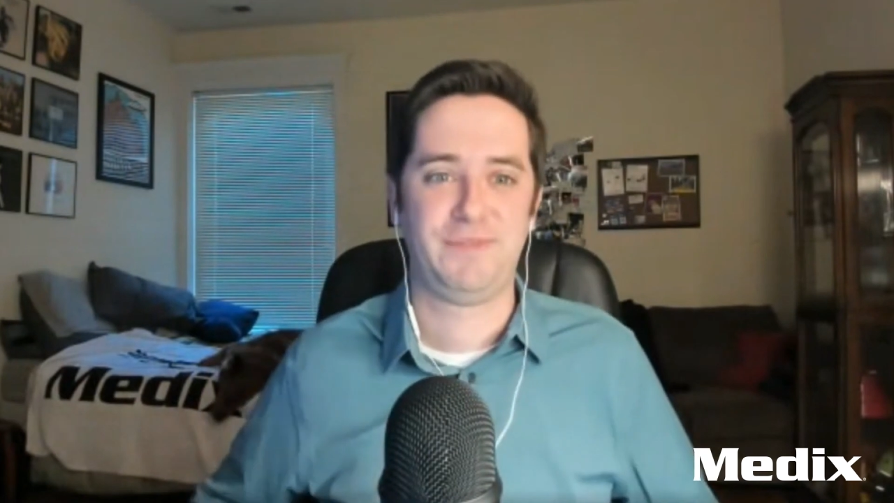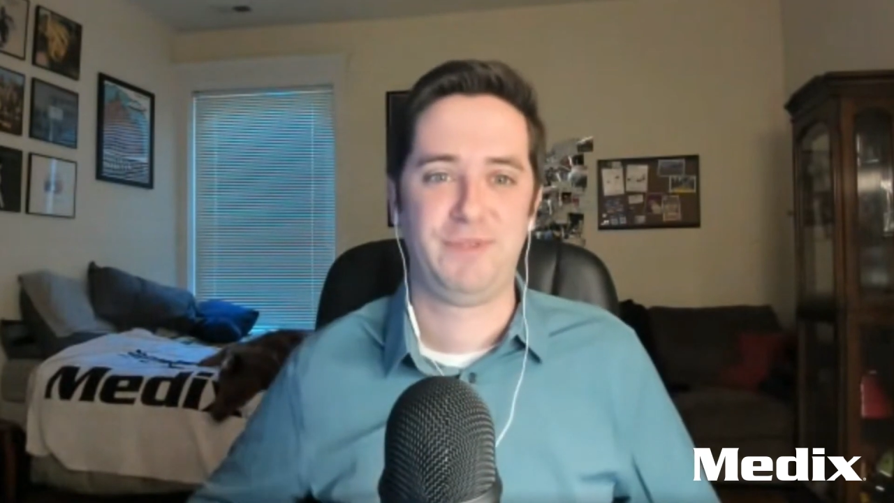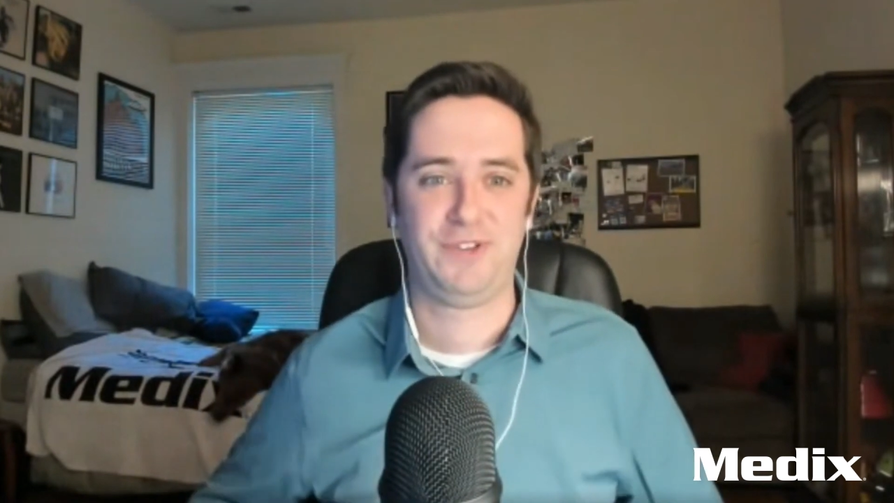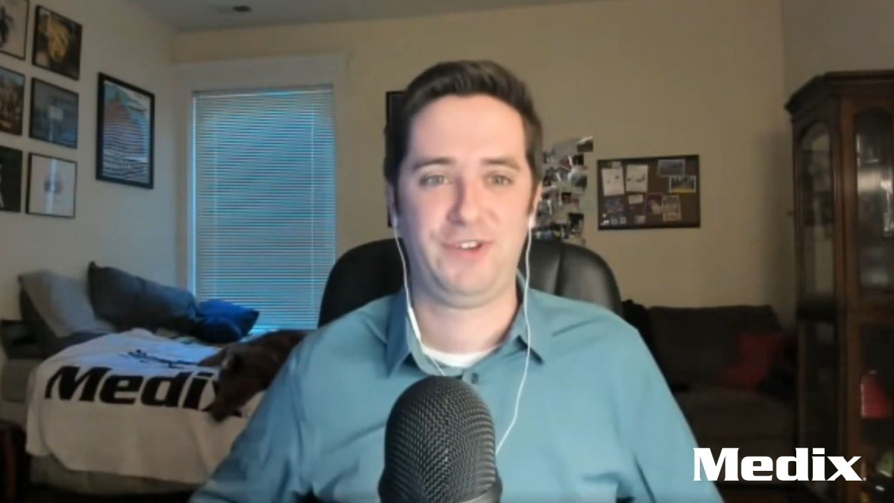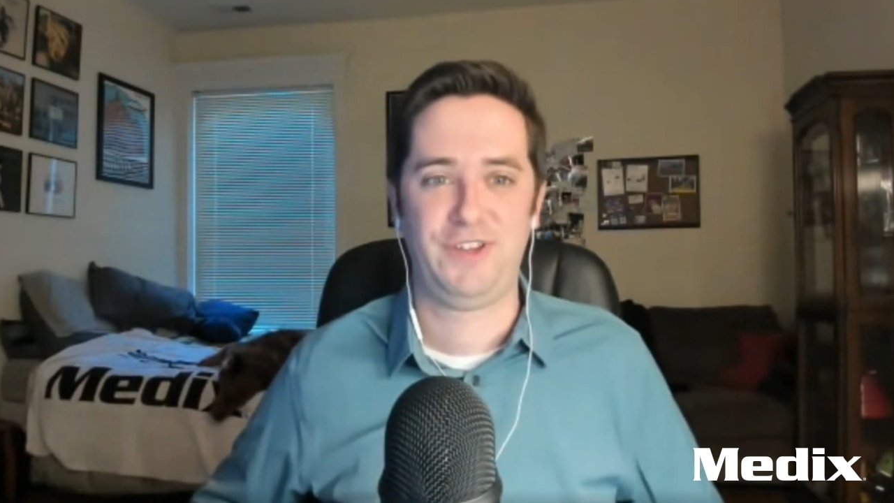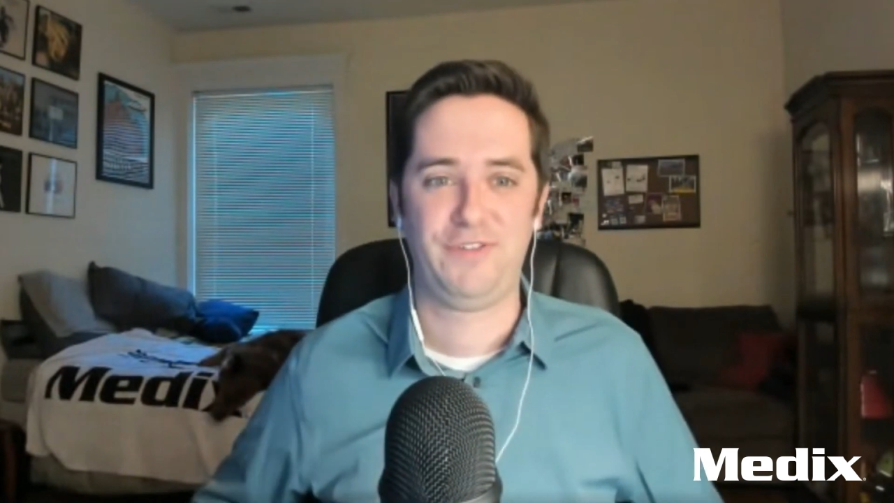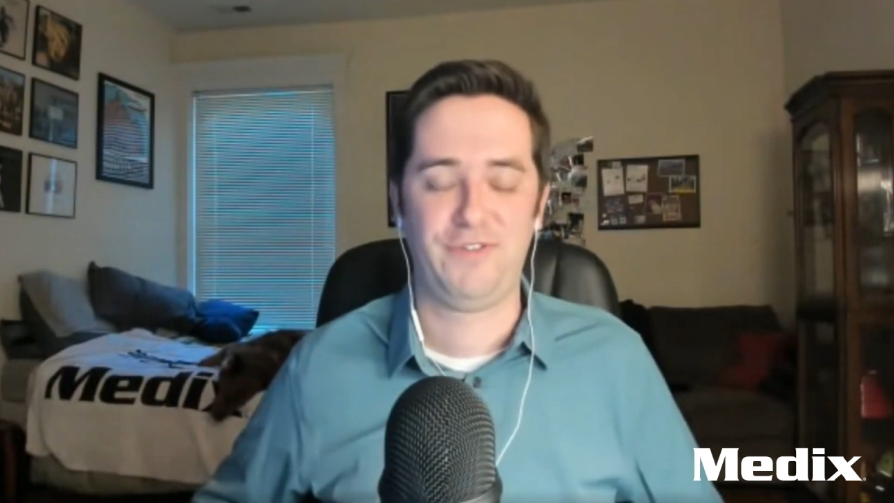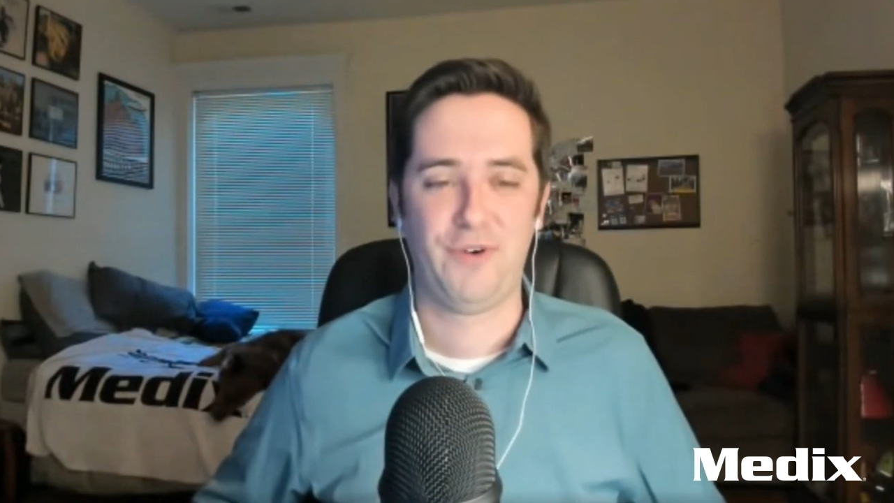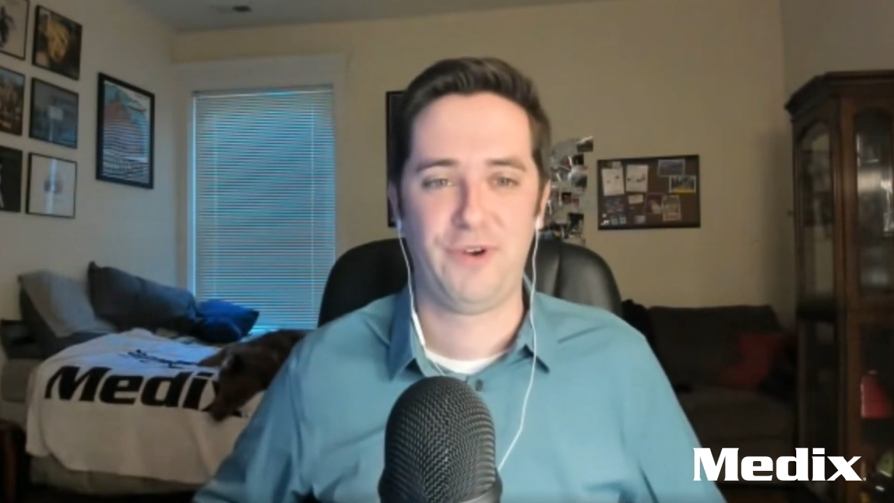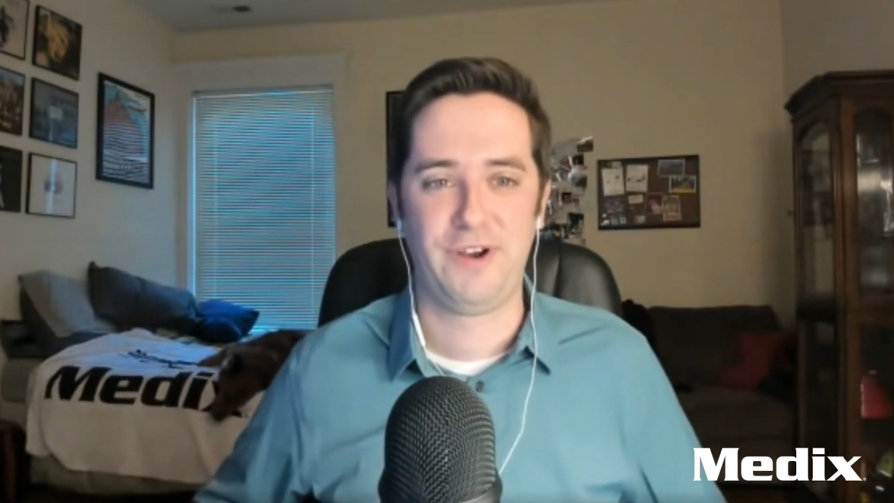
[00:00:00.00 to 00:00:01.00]
and we are looking
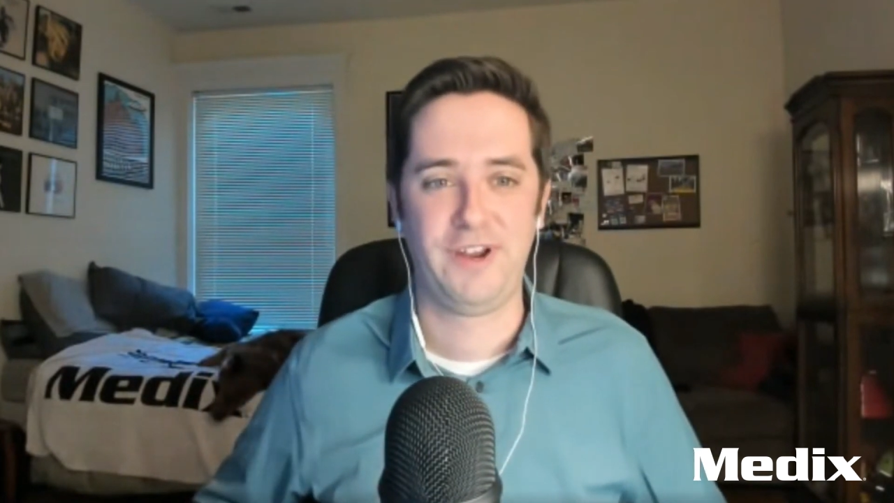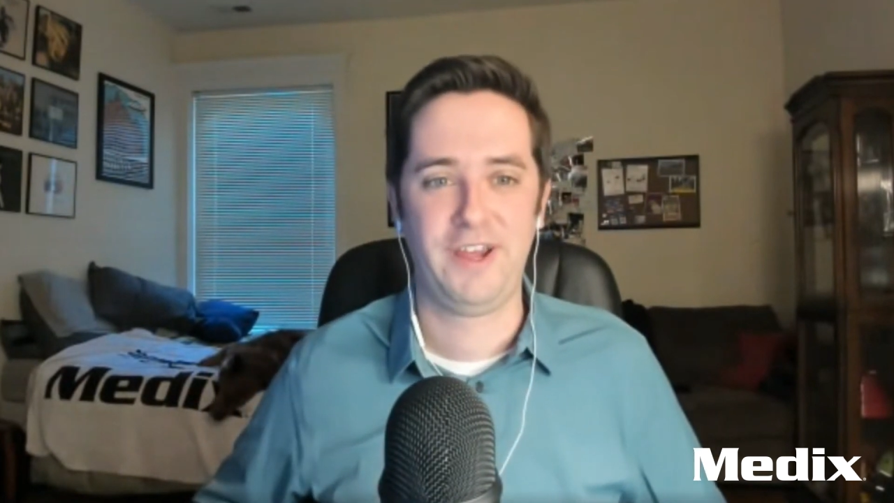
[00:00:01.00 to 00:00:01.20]
forward